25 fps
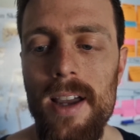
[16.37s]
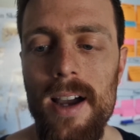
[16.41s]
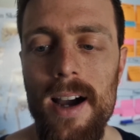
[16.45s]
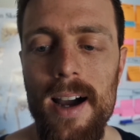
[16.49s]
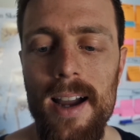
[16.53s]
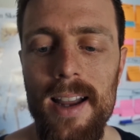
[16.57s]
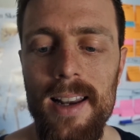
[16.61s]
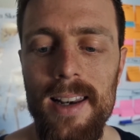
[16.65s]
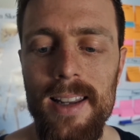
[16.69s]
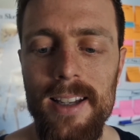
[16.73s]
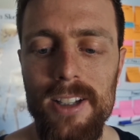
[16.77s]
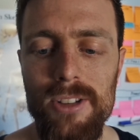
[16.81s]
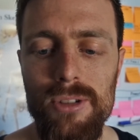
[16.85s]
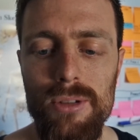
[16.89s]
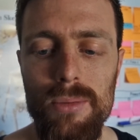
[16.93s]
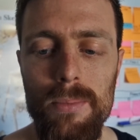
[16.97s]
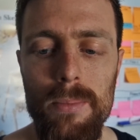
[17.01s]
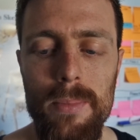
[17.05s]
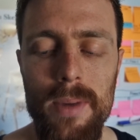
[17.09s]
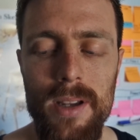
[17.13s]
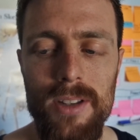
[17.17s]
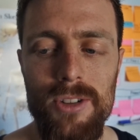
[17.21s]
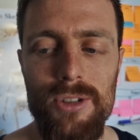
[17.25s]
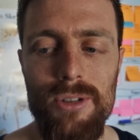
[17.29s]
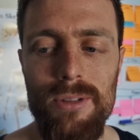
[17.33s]
I like to
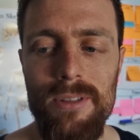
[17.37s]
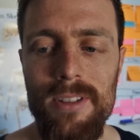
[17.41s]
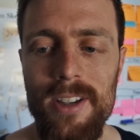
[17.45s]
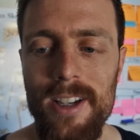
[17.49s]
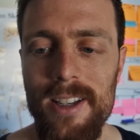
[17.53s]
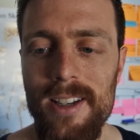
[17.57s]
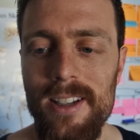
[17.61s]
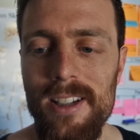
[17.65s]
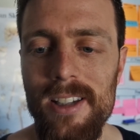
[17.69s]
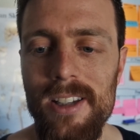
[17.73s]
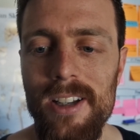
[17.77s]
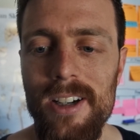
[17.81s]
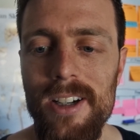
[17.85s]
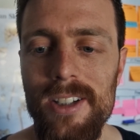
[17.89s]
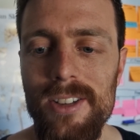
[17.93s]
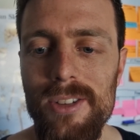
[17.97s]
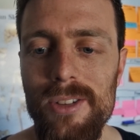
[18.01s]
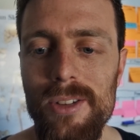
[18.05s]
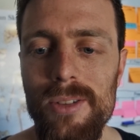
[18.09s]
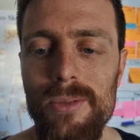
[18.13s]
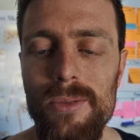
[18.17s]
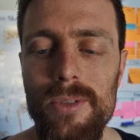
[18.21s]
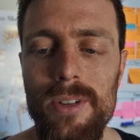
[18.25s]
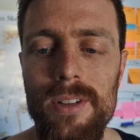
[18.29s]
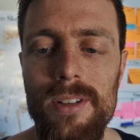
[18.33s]
mention that a
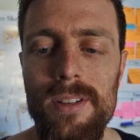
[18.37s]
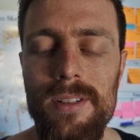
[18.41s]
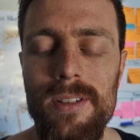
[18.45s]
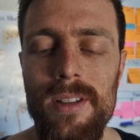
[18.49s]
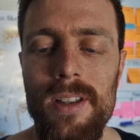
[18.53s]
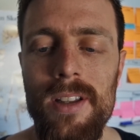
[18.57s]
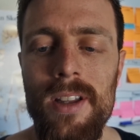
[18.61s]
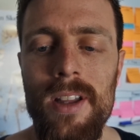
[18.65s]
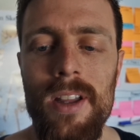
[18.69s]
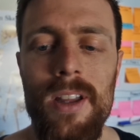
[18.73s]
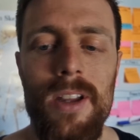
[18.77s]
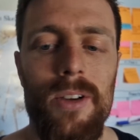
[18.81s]
lot with